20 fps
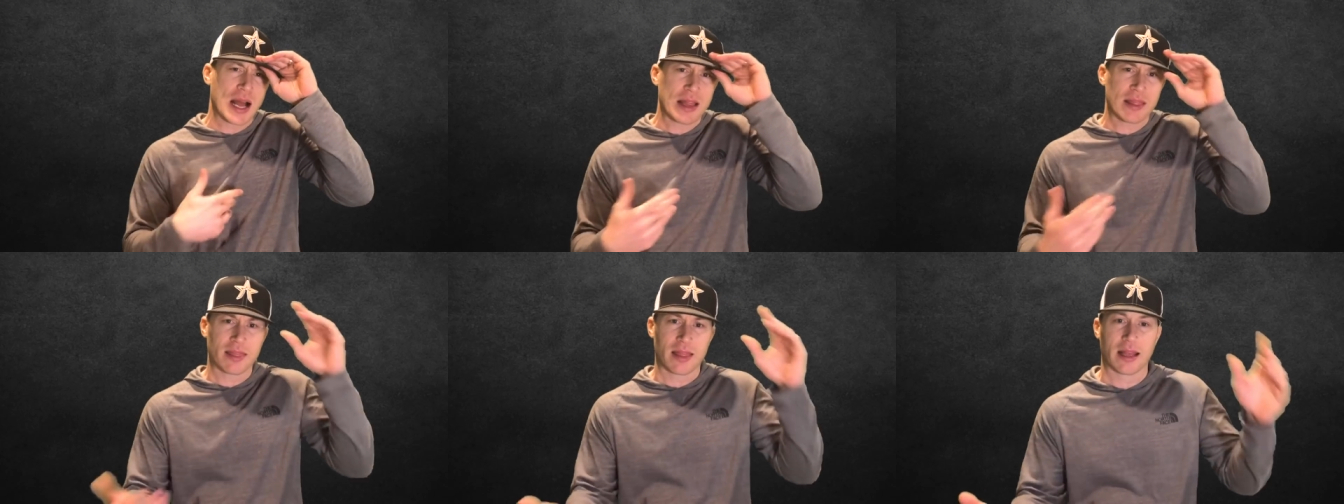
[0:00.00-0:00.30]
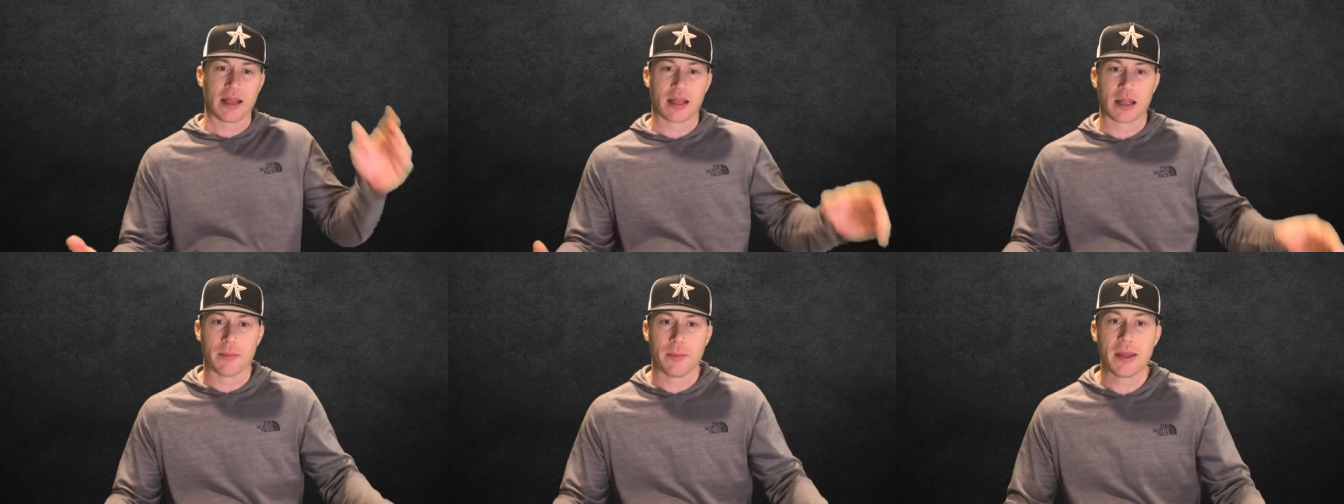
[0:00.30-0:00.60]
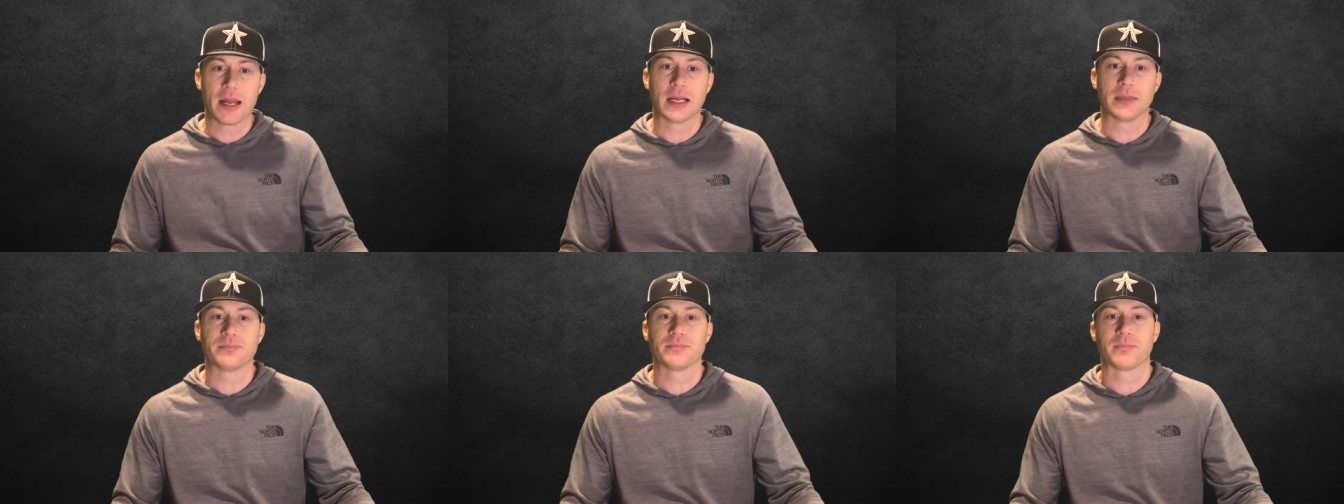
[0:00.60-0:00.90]
I think in a
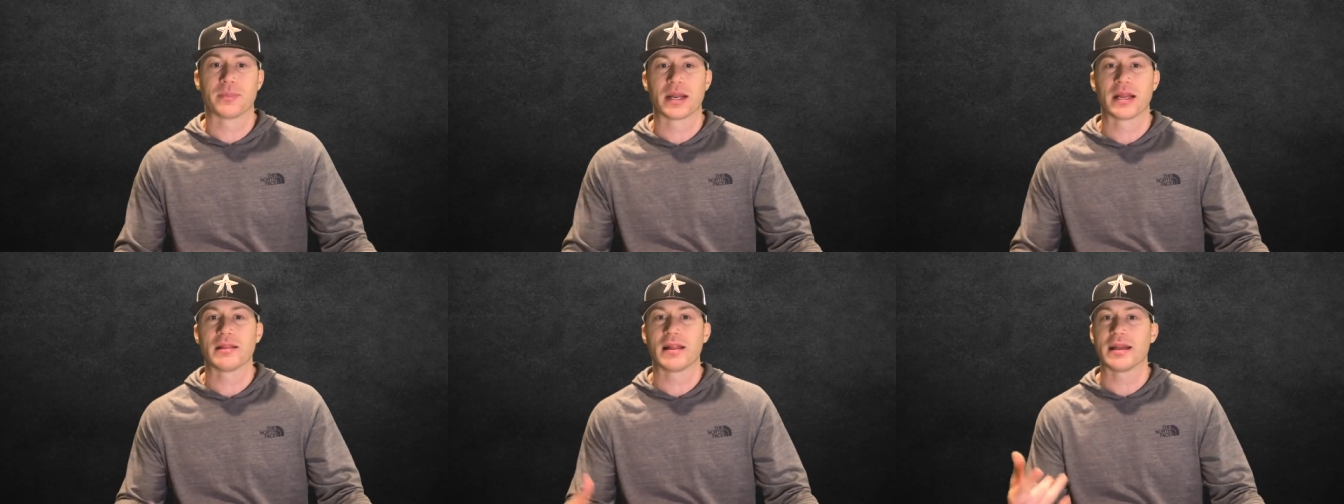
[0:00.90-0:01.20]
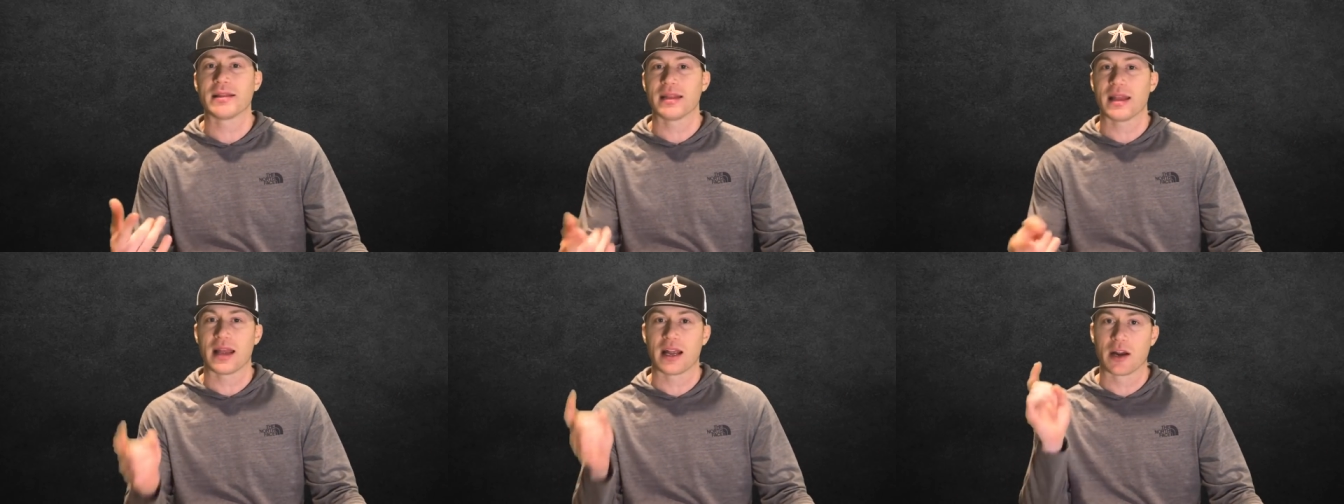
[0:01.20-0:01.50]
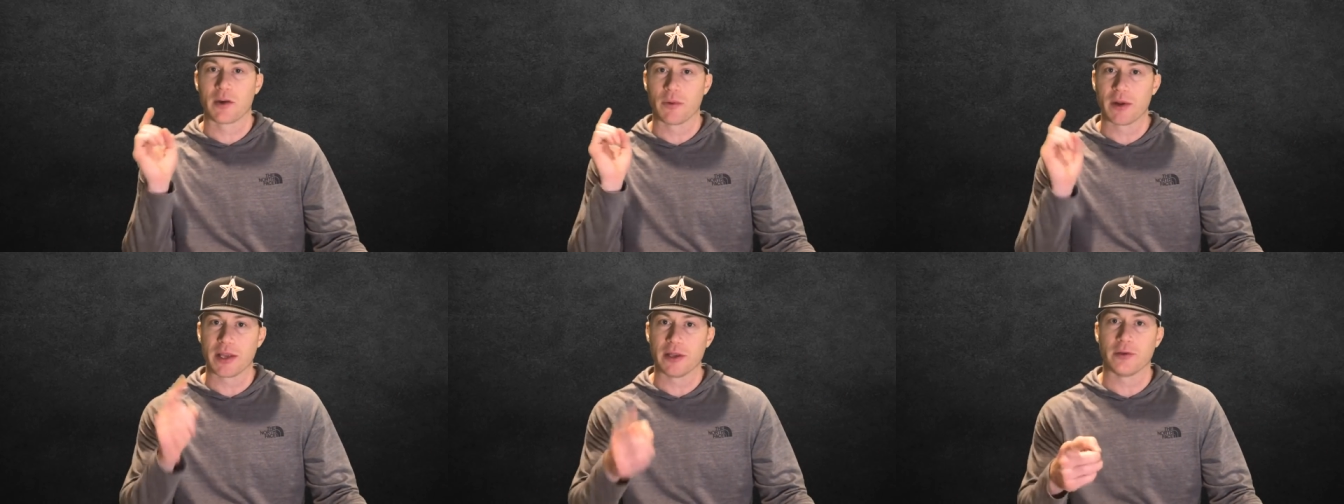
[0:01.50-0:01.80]
minute, but I'd like to
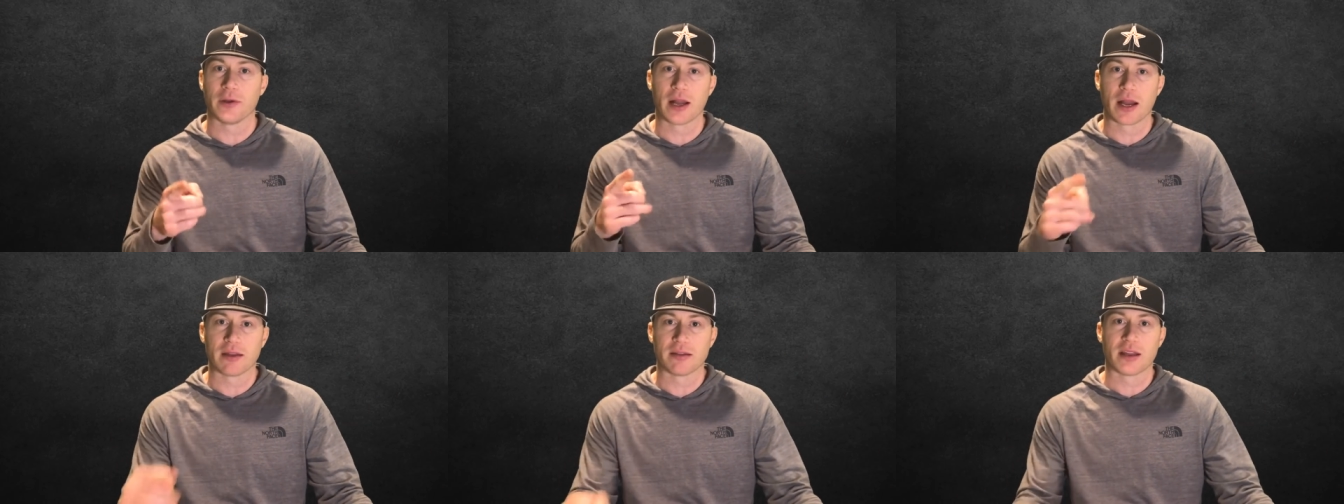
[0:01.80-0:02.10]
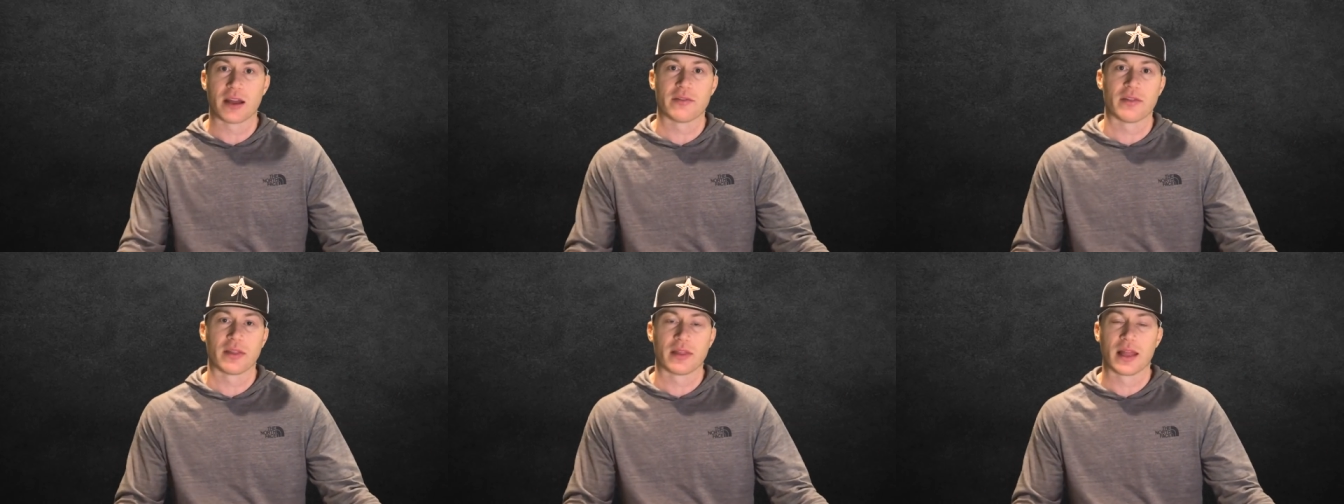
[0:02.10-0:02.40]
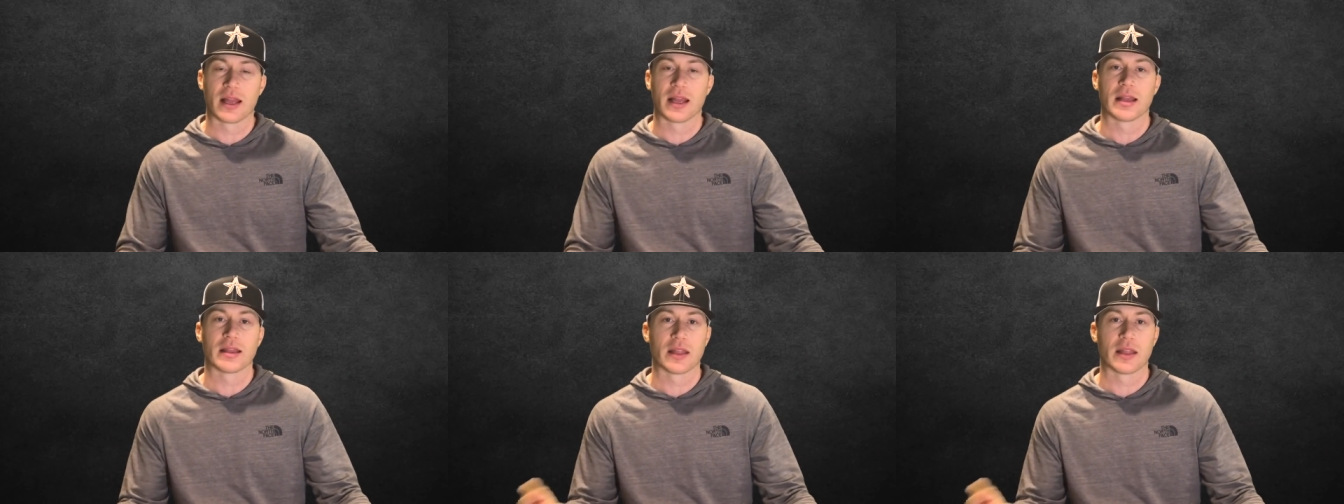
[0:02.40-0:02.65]
hear what you guys have to think,